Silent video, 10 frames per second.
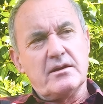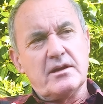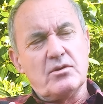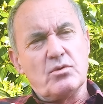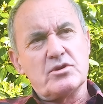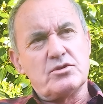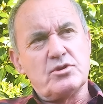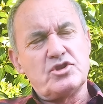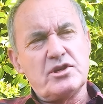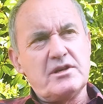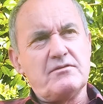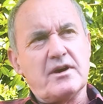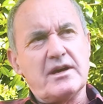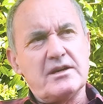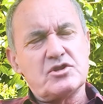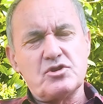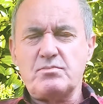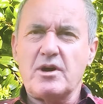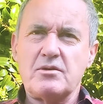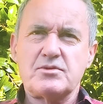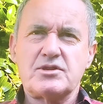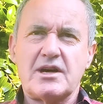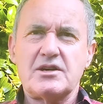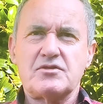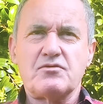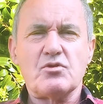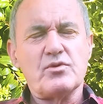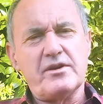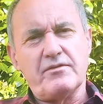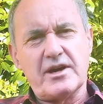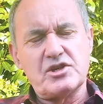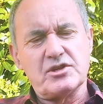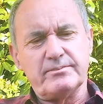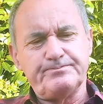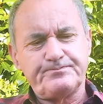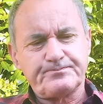in order to achieve a super home status for a renovation,